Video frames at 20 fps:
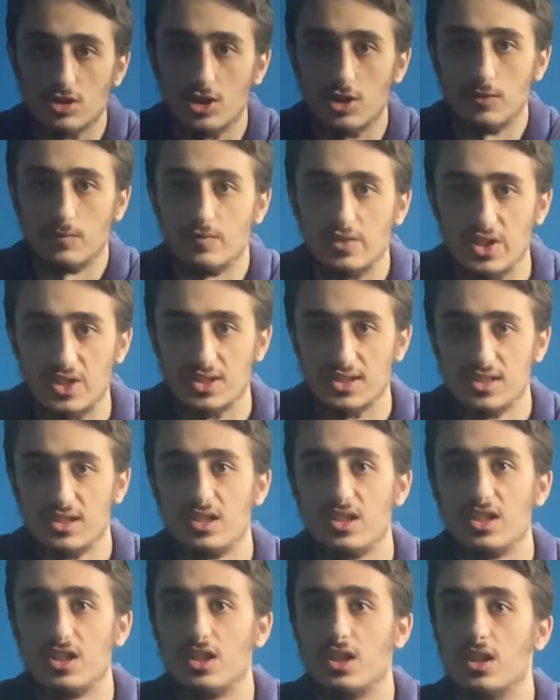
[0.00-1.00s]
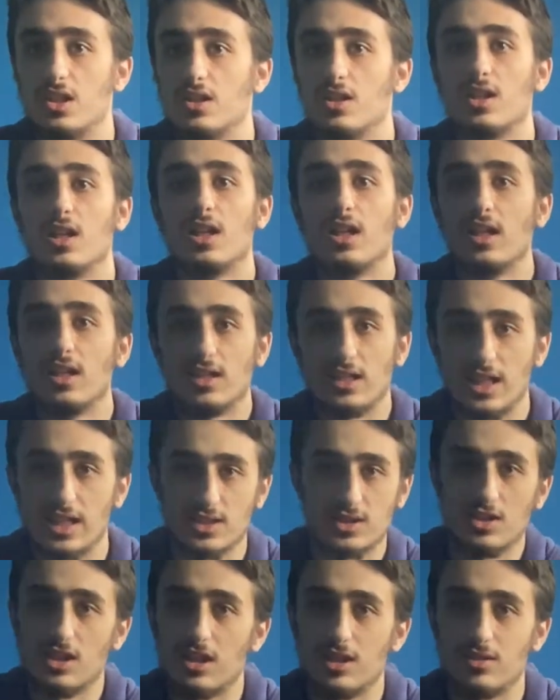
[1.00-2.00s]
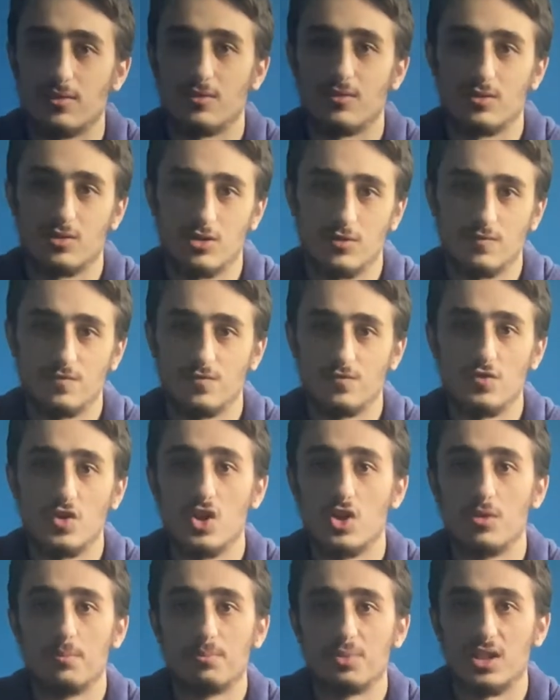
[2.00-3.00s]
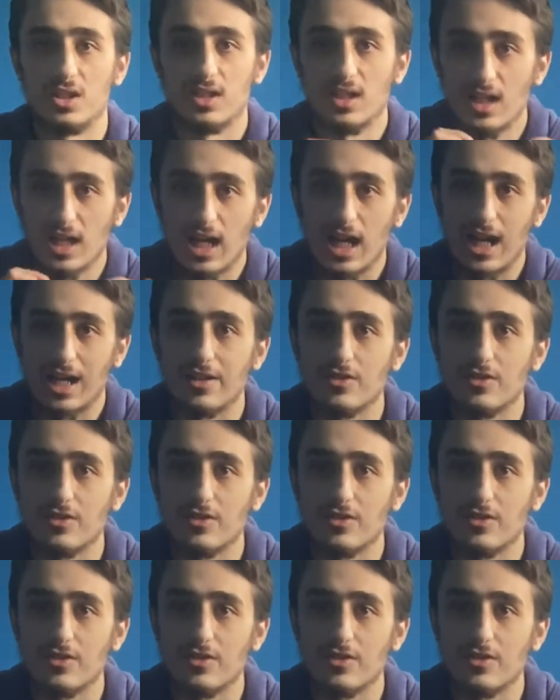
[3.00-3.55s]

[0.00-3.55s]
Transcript: of the sea. That's not confirmed, but I